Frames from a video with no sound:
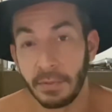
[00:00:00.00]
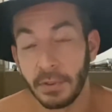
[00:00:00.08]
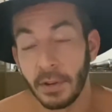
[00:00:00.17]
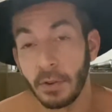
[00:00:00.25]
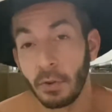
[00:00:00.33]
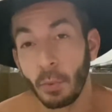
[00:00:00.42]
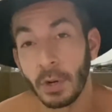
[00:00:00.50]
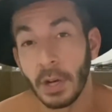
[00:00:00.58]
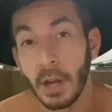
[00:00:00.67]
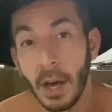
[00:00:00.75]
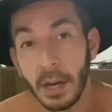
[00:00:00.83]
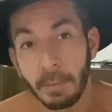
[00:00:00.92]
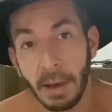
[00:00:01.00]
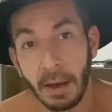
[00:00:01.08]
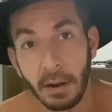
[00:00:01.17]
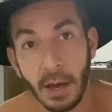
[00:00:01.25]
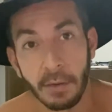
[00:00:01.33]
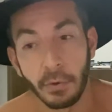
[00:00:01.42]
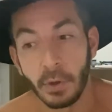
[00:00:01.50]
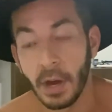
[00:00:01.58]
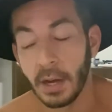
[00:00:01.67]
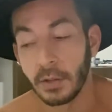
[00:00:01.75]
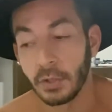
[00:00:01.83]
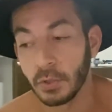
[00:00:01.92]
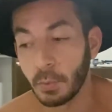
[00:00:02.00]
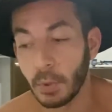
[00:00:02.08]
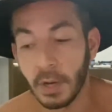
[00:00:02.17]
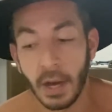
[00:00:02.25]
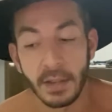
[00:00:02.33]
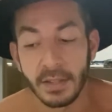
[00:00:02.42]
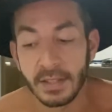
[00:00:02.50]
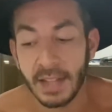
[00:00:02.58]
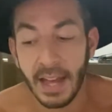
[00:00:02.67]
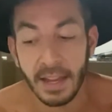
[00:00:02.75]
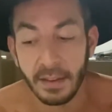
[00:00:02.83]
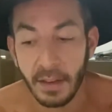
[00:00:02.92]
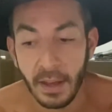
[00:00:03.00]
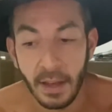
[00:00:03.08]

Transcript: you know, who want to learn about life, who kind of just want to understand